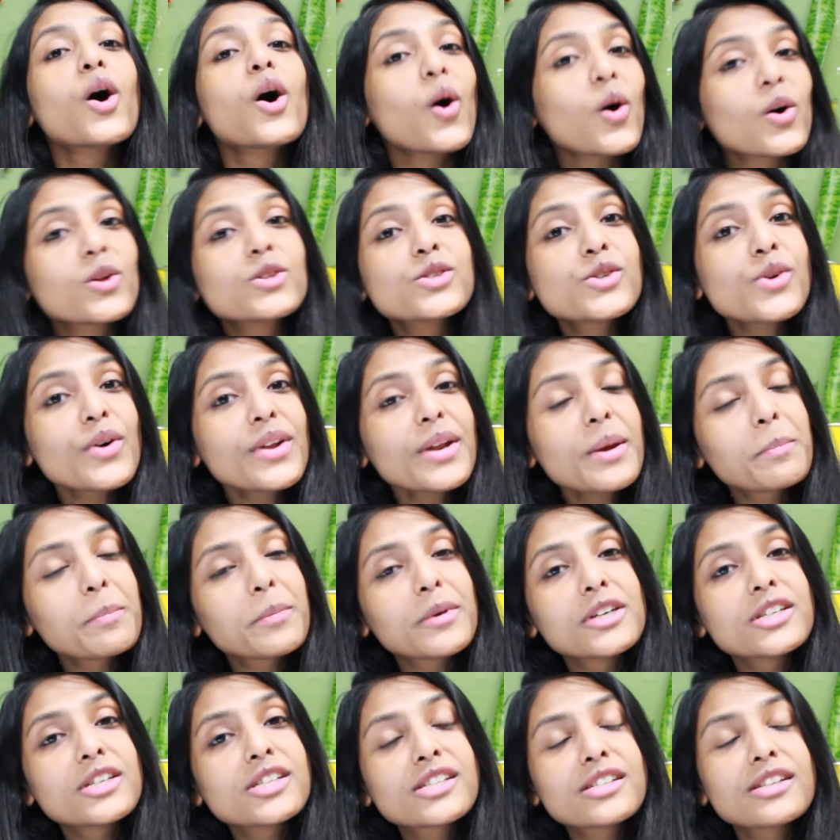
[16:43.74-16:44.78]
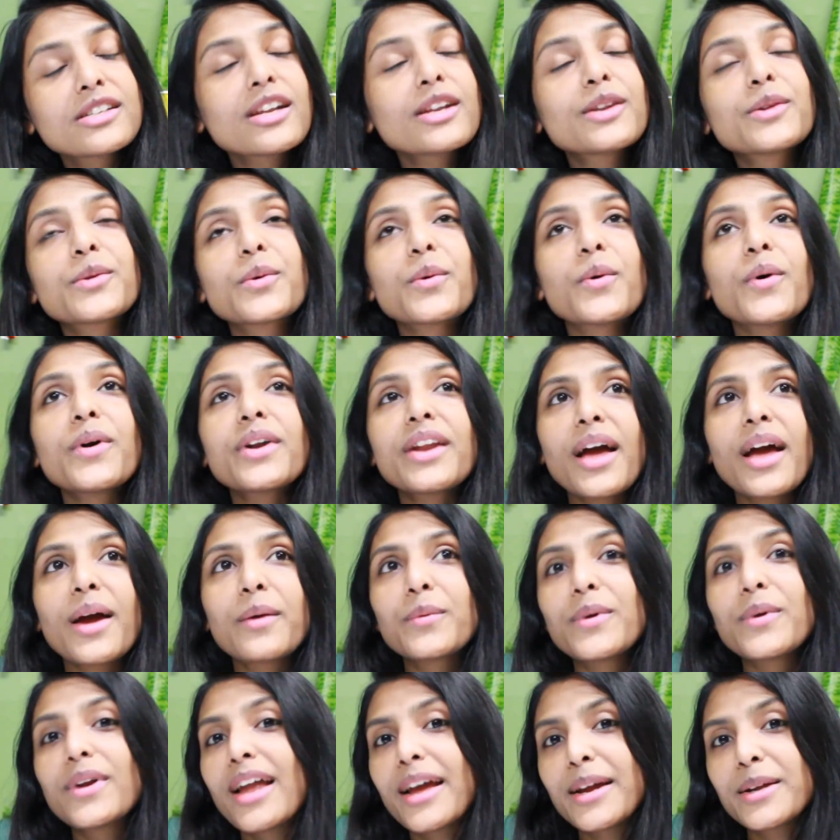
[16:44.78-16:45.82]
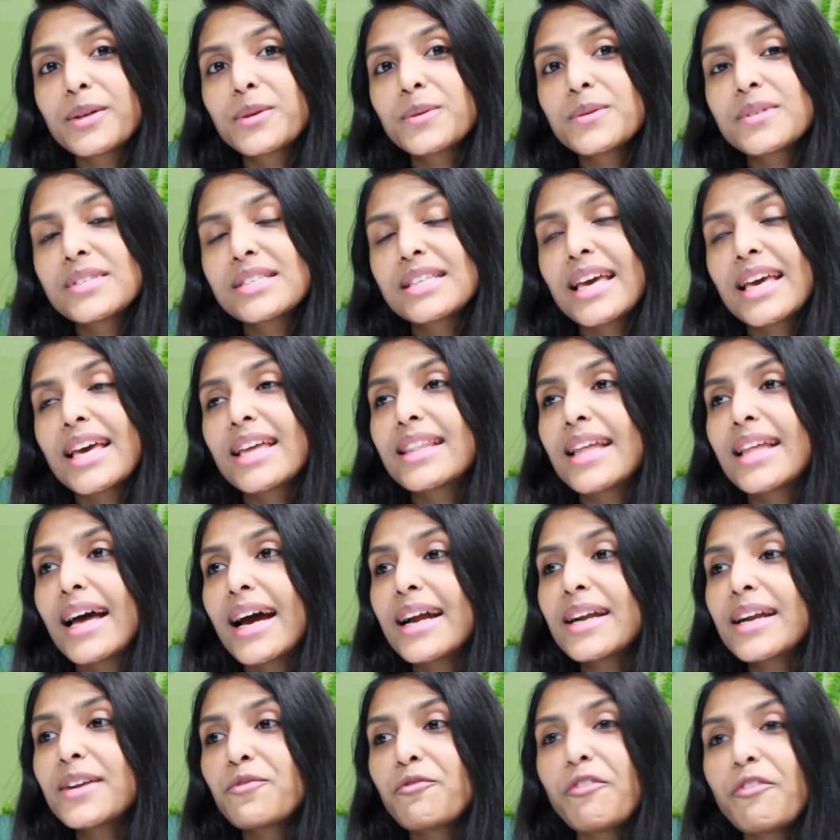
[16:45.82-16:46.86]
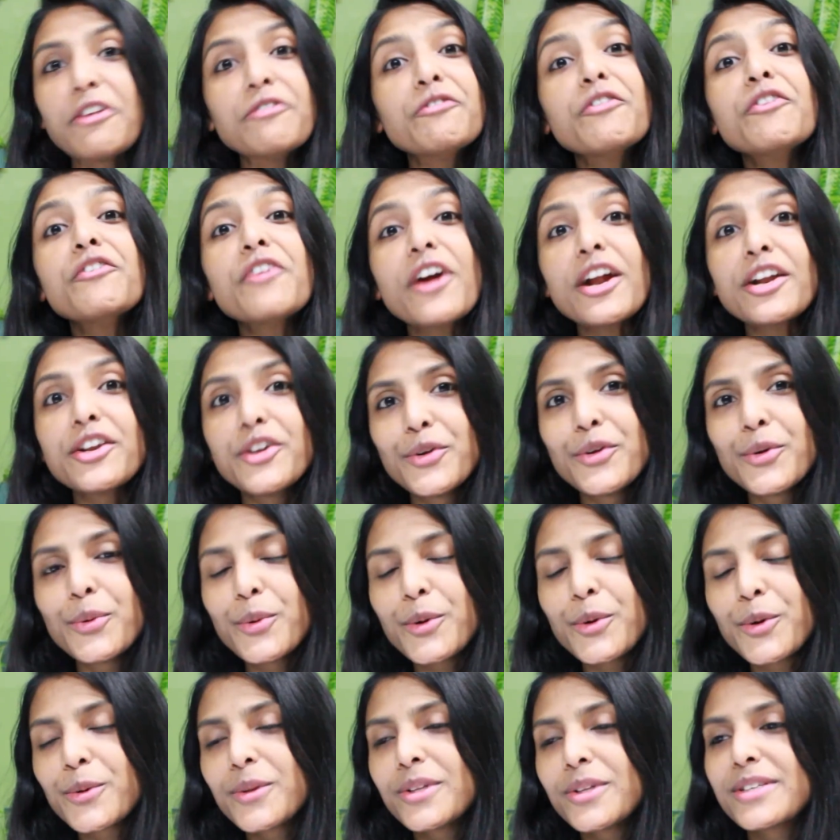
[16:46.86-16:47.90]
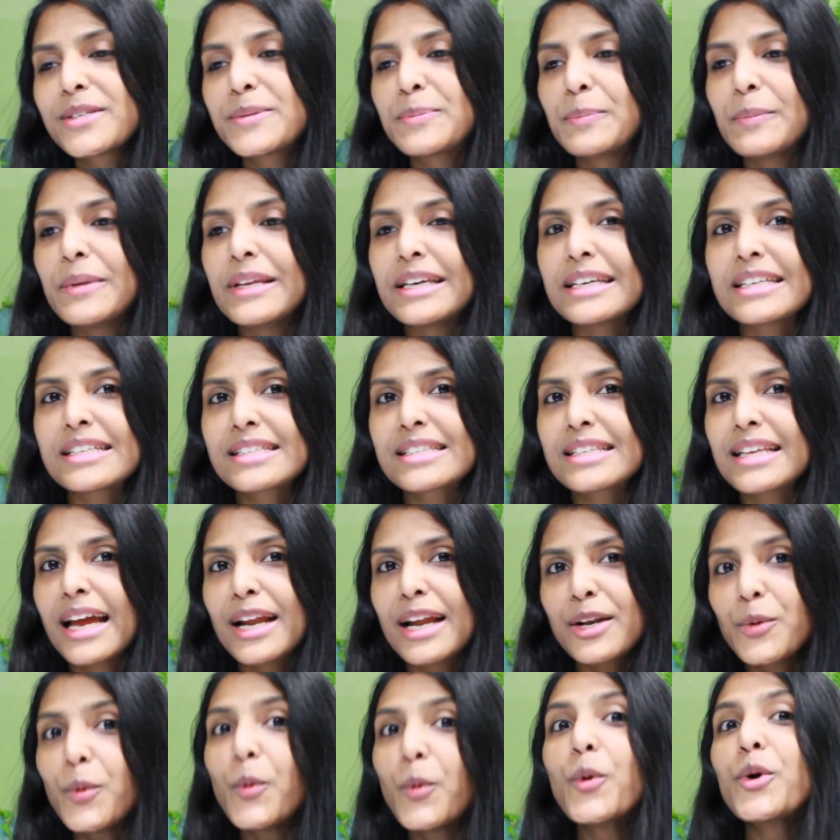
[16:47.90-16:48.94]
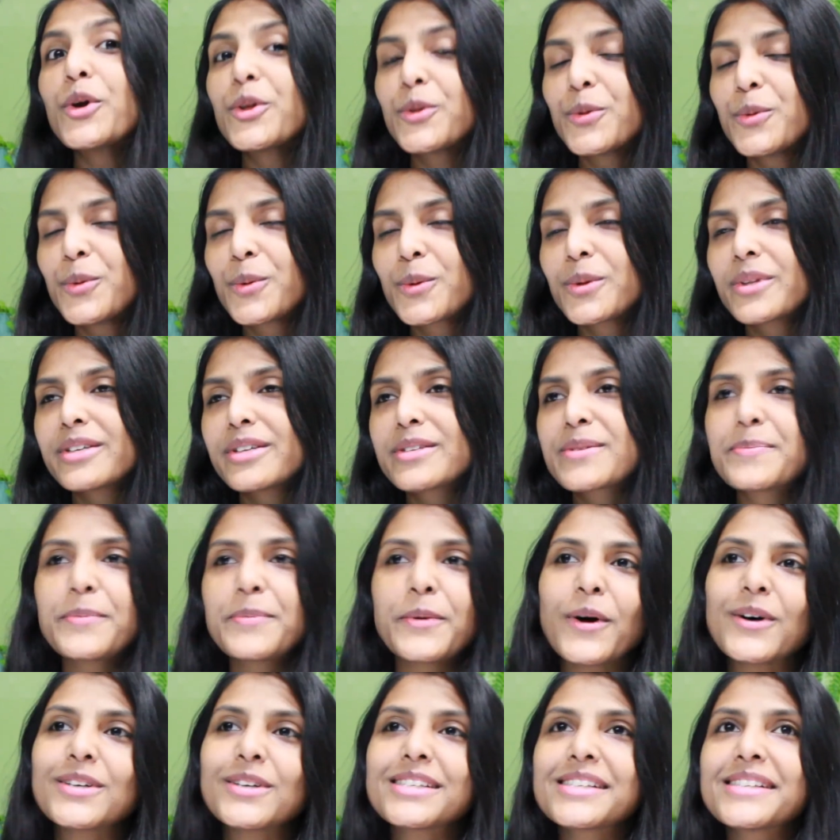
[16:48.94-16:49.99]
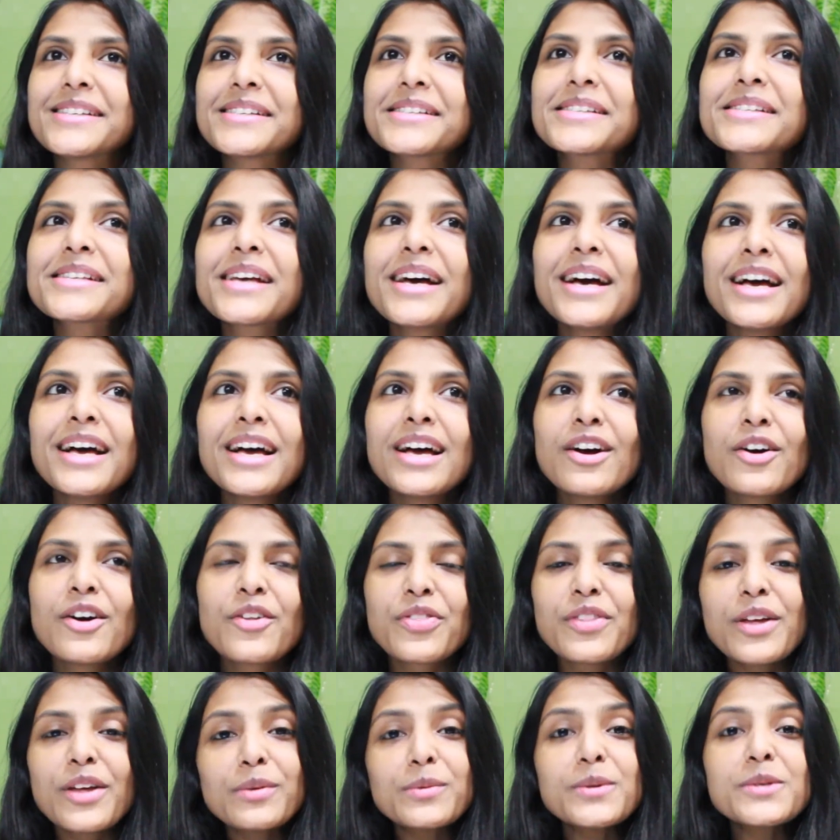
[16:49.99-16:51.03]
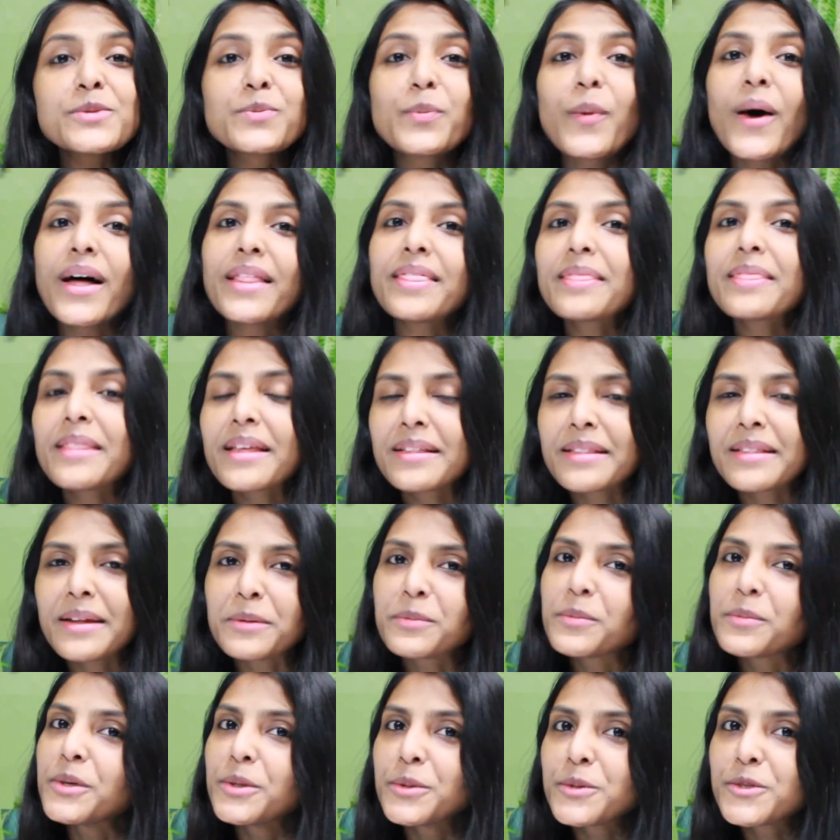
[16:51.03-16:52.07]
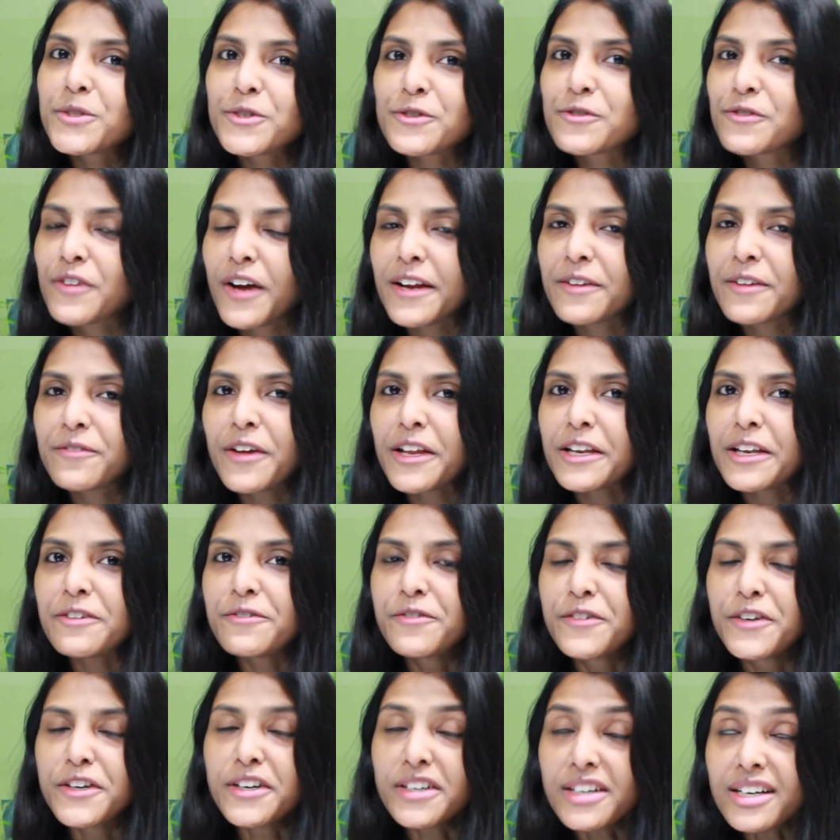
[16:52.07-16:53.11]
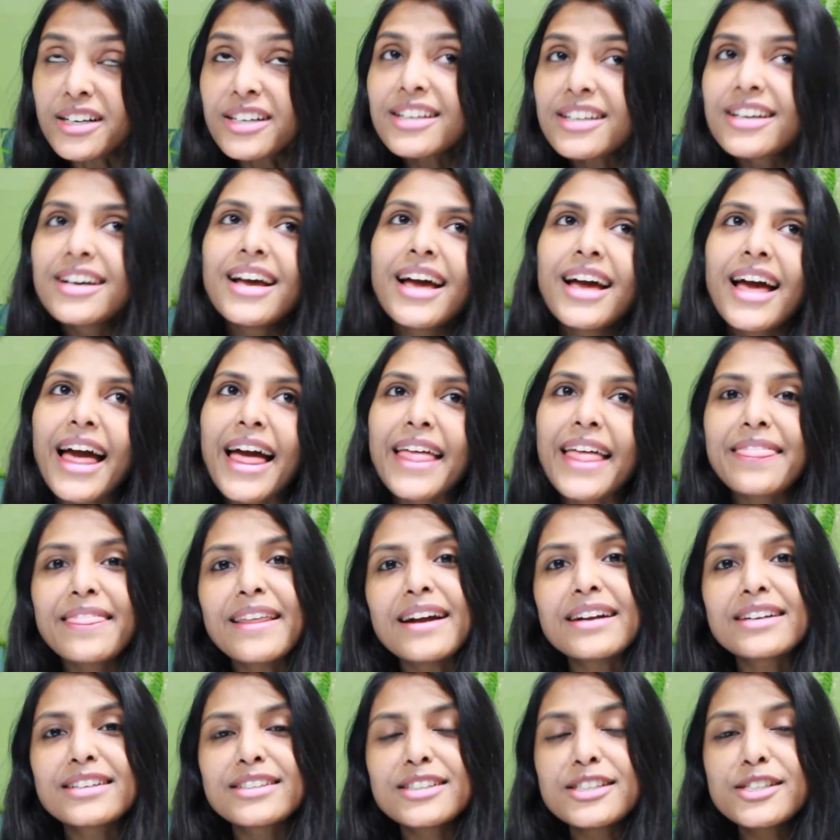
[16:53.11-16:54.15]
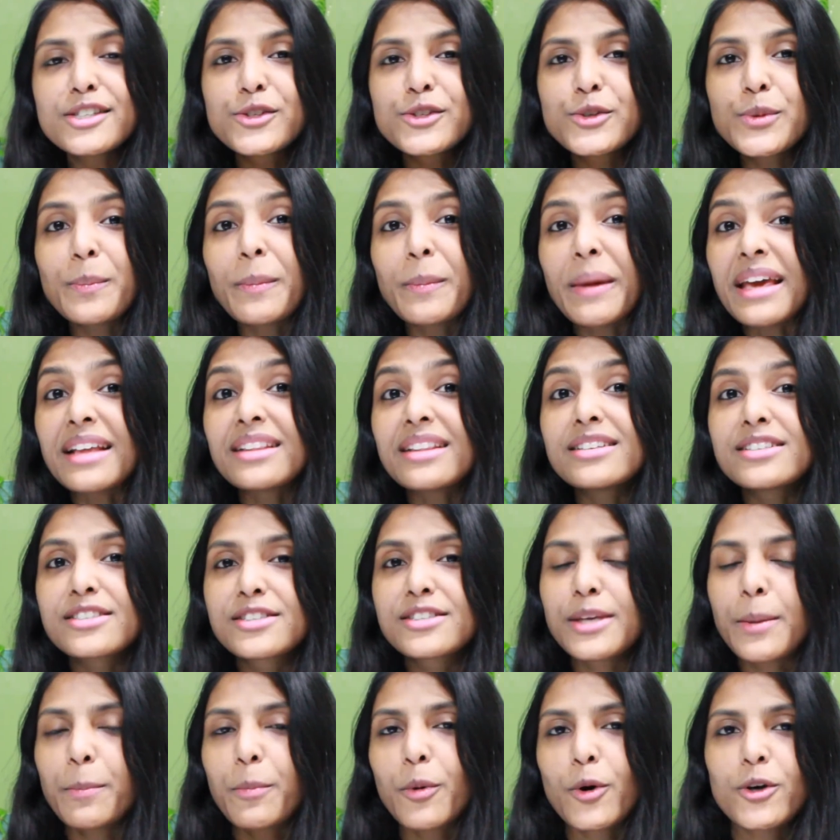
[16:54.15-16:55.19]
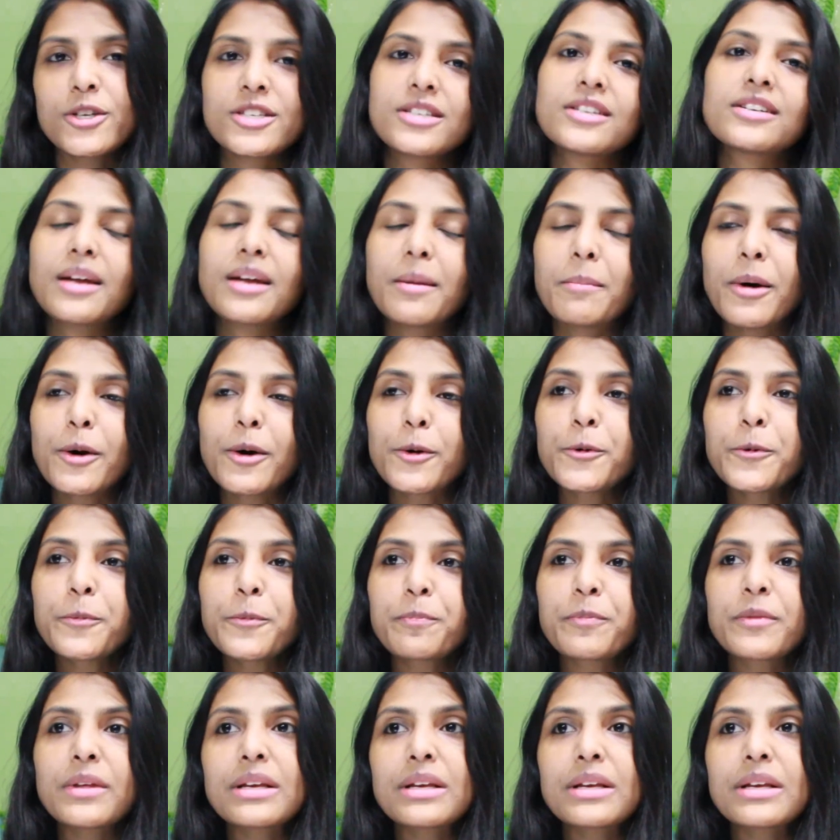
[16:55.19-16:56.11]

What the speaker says: Also, on a personal note, I would like to say that when we were new to this place and going through this process, there was one thing that we used to find very weird, and that is to make this deposit amount.